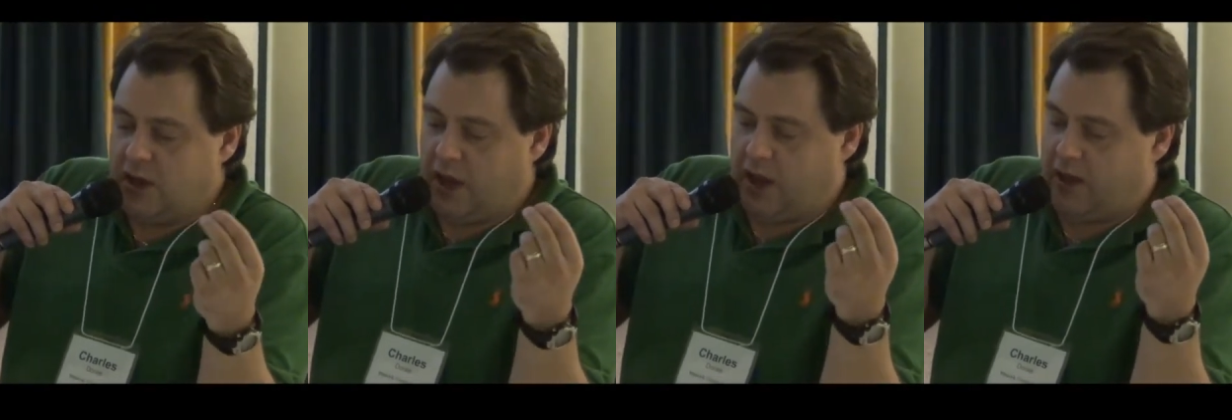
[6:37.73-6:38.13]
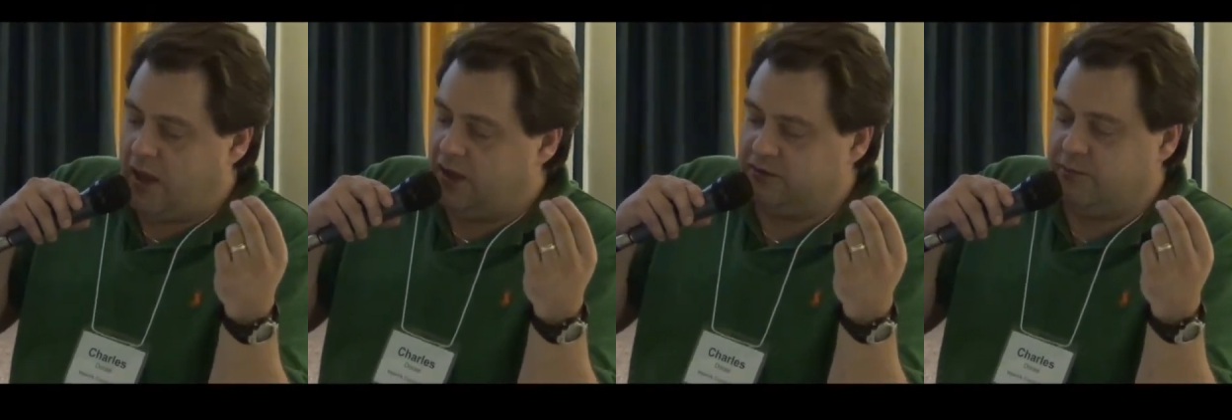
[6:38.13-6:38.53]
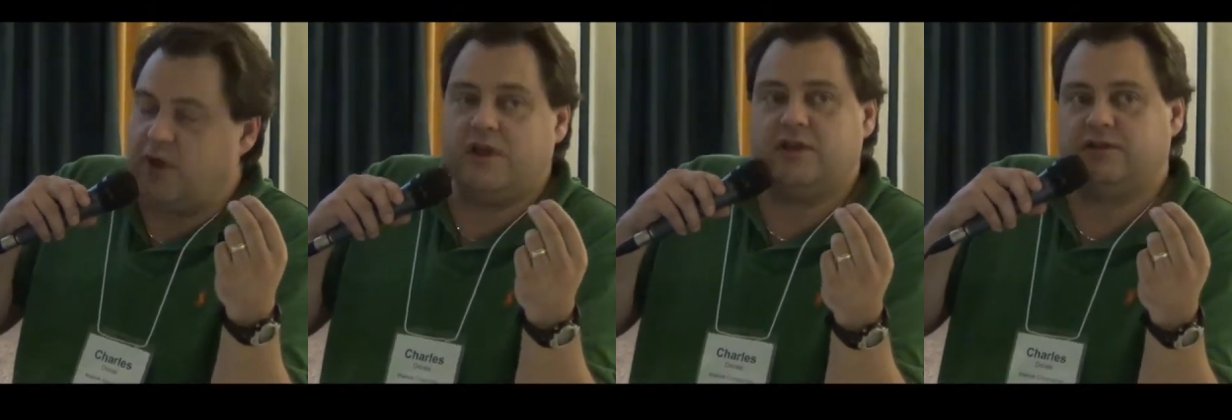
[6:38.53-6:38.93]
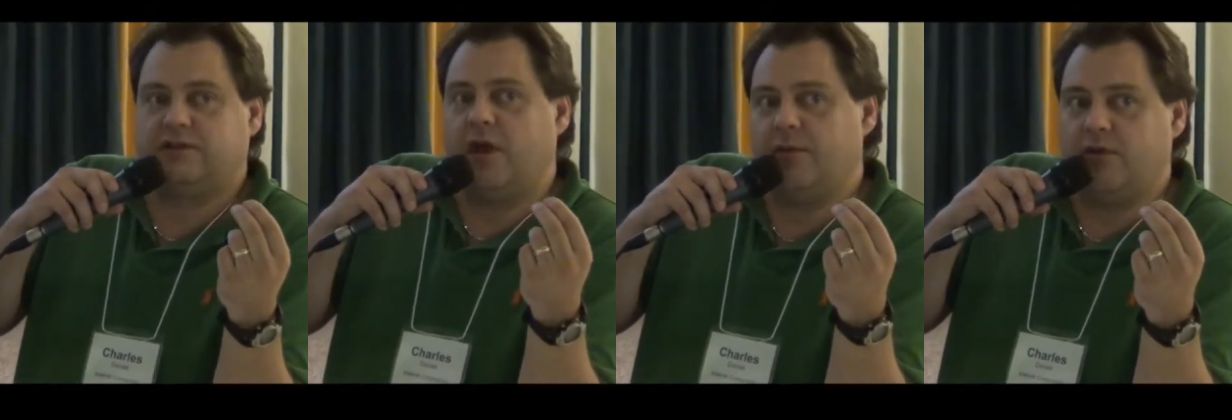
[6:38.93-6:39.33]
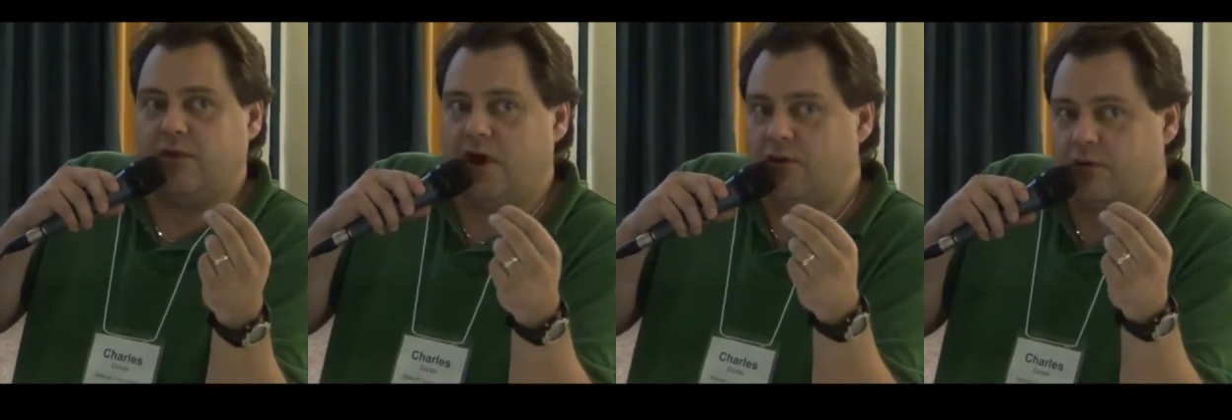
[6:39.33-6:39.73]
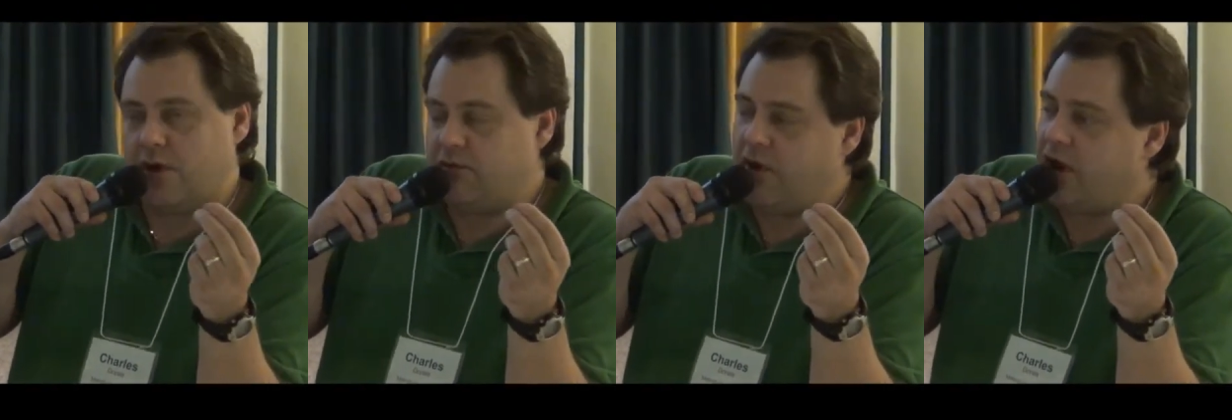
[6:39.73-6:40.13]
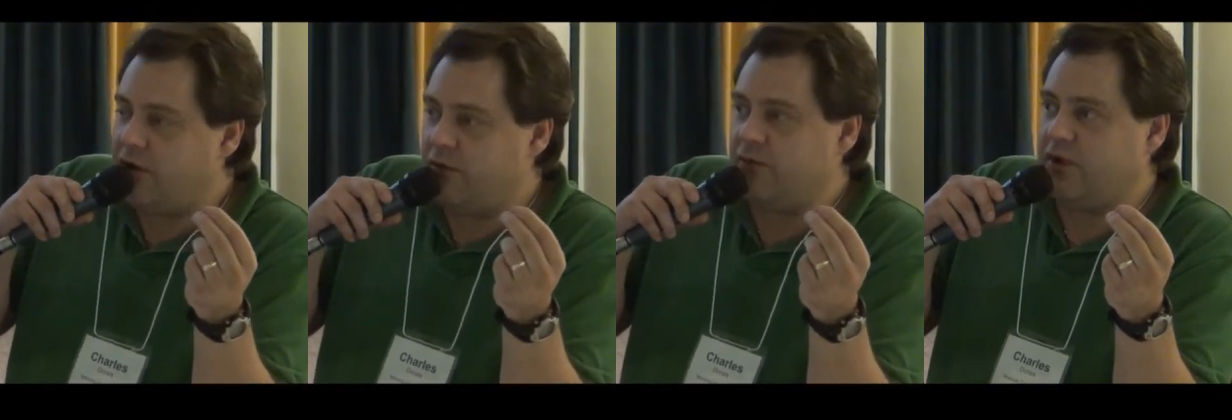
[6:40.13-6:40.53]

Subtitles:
As money is becoming rarer and rarer,